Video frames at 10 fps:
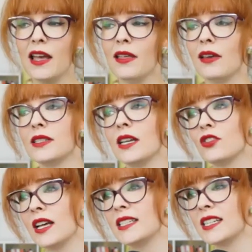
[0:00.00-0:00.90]
There are
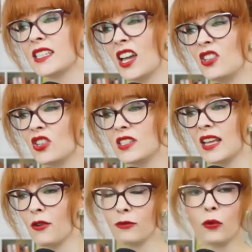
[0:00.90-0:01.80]
centralized exchanges
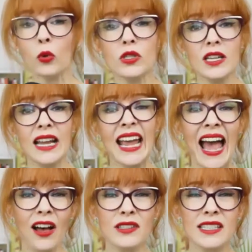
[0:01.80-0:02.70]
that have frozen
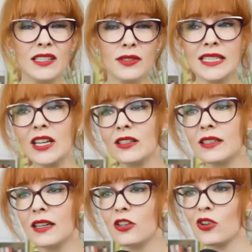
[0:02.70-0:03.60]
accounts of
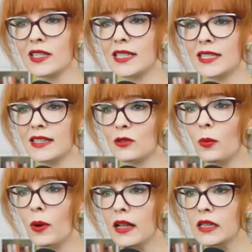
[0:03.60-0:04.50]
certain addresses as
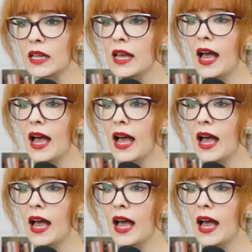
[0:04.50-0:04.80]
well.